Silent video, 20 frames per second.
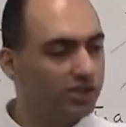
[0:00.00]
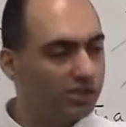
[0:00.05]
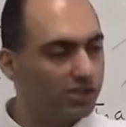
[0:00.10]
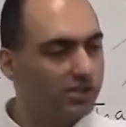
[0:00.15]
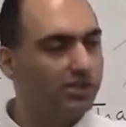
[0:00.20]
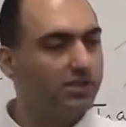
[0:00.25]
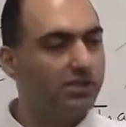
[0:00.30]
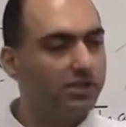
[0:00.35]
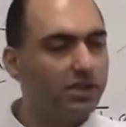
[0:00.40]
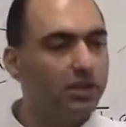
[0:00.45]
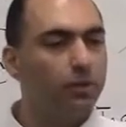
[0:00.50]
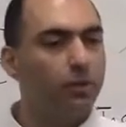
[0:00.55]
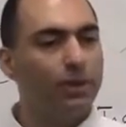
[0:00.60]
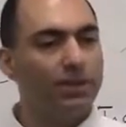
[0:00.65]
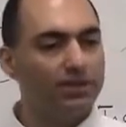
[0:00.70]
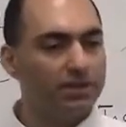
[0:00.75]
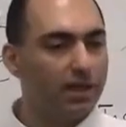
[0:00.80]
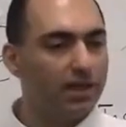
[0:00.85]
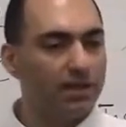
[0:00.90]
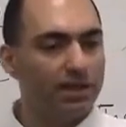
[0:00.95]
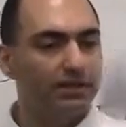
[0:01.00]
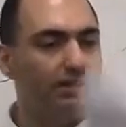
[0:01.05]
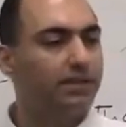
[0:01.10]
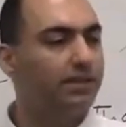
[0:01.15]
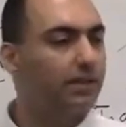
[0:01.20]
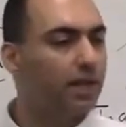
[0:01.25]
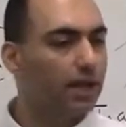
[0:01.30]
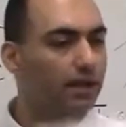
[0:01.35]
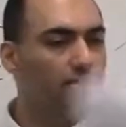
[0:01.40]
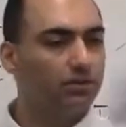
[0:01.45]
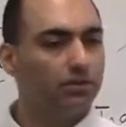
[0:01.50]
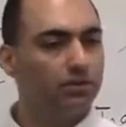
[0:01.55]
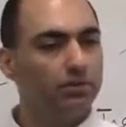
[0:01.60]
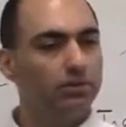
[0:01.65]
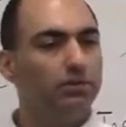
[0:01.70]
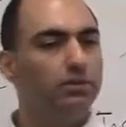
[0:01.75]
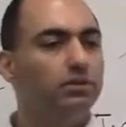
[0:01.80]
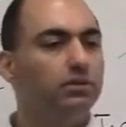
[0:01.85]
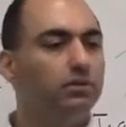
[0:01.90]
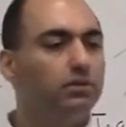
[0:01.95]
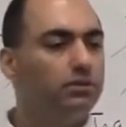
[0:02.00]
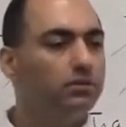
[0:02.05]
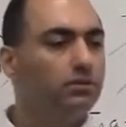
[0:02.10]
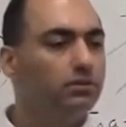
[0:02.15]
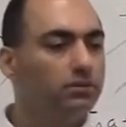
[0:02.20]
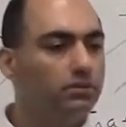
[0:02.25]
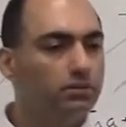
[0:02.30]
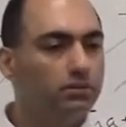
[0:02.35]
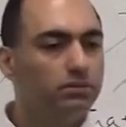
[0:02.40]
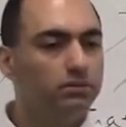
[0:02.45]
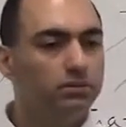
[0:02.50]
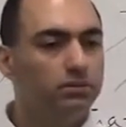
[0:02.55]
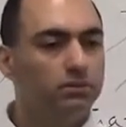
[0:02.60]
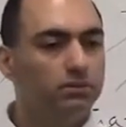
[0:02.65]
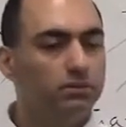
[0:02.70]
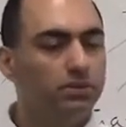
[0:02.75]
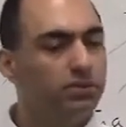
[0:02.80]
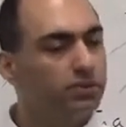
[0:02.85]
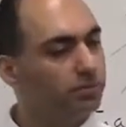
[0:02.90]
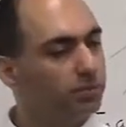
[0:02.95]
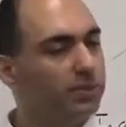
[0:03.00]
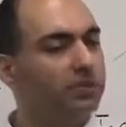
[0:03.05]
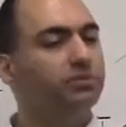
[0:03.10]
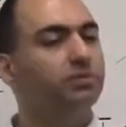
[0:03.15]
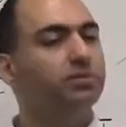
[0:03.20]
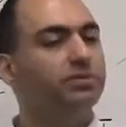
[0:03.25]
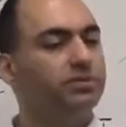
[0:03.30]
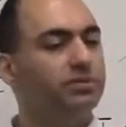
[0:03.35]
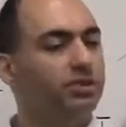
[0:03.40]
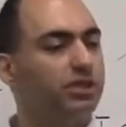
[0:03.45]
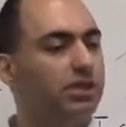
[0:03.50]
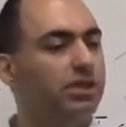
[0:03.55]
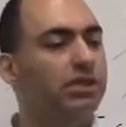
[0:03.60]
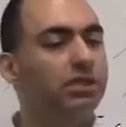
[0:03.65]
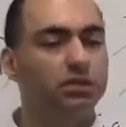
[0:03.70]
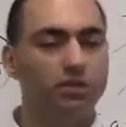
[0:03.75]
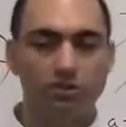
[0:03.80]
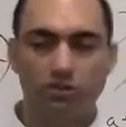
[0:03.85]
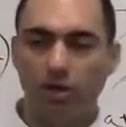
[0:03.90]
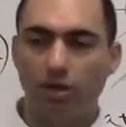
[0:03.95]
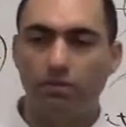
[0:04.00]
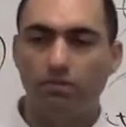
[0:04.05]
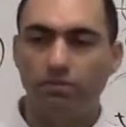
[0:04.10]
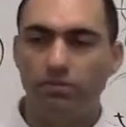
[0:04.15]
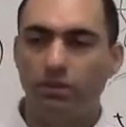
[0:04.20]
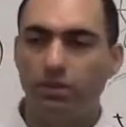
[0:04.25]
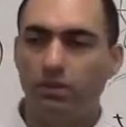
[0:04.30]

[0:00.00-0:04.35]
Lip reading: she still went on and did that. But she did a good job.